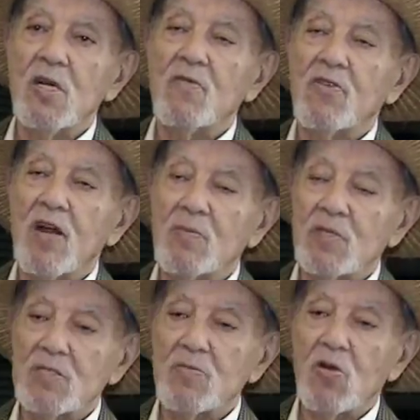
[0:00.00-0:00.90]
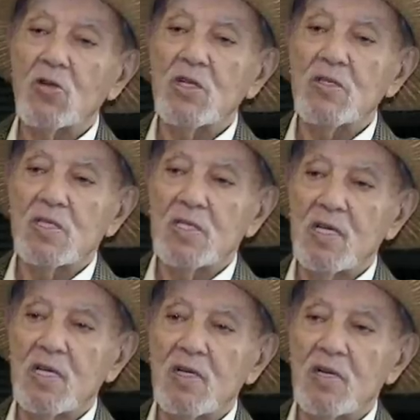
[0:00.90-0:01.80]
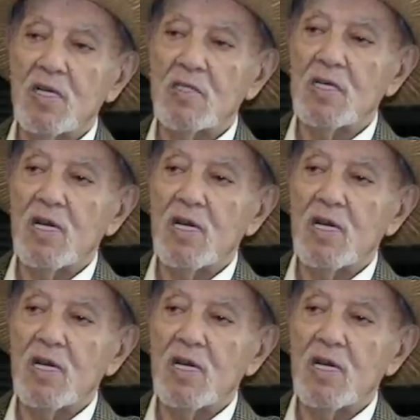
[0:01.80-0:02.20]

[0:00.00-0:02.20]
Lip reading: from smoking cigarettes,